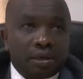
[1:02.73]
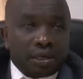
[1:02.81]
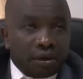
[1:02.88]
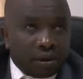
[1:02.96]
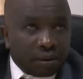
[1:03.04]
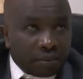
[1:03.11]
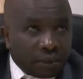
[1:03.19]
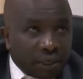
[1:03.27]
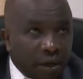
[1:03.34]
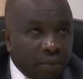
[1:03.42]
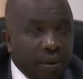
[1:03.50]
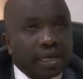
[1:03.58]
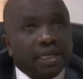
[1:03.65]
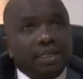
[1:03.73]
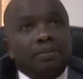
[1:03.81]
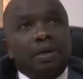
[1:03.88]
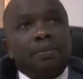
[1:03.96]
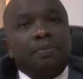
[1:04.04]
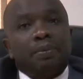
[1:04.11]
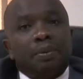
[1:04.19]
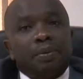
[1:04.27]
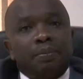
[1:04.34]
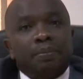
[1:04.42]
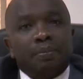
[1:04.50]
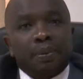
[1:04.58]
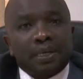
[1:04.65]
in our in our market, where people
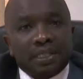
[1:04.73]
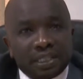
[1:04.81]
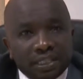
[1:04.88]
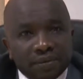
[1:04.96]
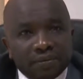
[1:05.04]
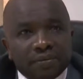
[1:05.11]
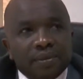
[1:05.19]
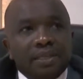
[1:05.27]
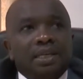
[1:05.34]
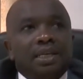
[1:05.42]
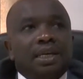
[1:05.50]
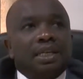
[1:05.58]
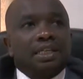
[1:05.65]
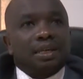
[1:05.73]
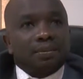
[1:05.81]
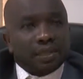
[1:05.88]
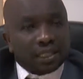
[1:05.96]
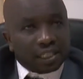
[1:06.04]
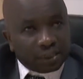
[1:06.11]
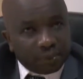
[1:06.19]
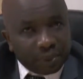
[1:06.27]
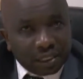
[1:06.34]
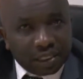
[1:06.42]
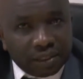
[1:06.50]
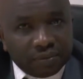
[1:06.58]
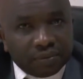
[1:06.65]
perceive something
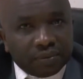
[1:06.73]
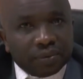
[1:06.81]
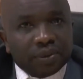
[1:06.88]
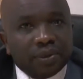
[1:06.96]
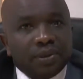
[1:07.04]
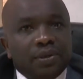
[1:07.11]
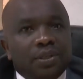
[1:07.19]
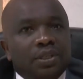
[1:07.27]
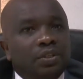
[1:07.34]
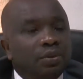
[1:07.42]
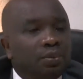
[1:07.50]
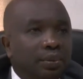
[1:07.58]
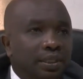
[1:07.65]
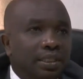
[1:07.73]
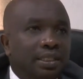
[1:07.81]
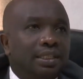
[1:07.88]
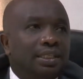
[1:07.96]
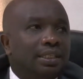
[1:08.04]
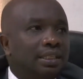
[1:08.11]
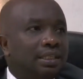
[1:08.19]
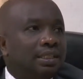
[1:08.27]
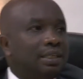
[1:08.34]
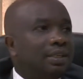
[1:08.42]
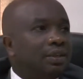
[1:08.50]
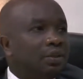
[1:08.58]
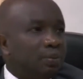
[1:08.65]
expensive to be
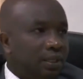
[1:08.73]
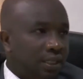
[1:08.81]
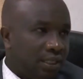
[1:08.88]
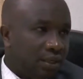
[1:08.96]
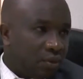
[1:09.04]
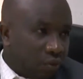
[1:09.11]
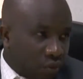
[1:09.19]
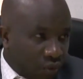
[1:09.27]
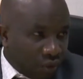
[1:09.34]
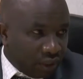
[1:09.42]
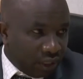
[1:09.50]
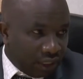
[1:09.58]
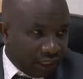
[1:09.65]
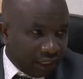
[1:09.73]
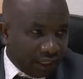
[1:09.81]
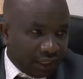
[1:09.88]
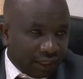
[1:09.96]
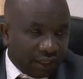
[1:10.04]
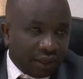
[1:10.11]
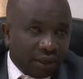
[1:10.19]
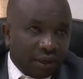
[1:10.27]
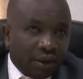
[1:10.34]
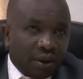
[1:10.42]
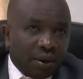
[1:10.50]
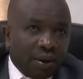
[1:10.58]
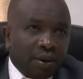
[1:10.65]
to be good quality. Mm-hmm.
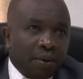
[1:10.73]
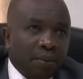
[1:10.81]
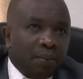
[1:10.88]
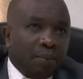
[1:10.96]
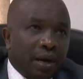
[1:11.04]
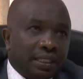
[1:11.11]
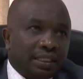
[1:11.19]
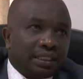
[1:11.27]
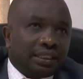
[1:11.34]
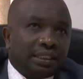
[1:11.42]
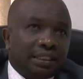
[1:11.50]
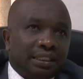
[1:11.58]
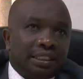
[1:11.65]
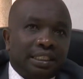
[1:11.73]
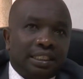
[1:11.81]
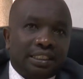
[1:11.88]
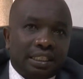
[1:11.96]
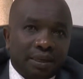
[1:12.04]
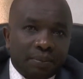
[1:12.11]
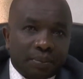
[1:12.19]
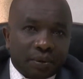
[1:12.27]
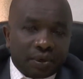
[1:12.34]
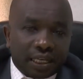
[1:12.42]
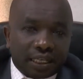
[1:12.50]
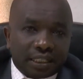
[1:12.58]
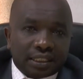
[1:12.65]
But the same
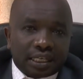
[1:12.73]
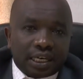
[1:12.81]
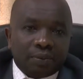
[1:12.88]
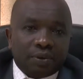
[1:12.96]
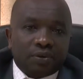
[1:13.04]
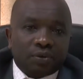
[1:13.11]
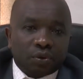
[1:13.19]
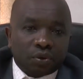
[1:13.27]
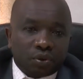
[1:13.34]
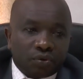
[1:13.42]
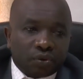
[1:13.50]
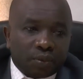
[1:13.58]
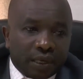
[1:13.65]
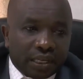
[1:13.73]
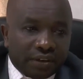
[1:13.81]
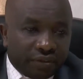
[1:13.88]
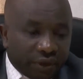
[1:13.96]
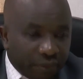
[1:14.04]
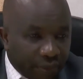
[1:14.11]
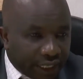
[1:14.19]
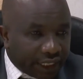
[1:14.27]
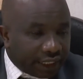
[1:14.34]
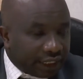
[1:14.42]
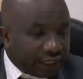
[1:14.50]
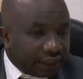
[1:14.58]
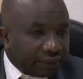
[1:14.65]
product can be sourced from a different
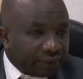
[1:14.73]
market,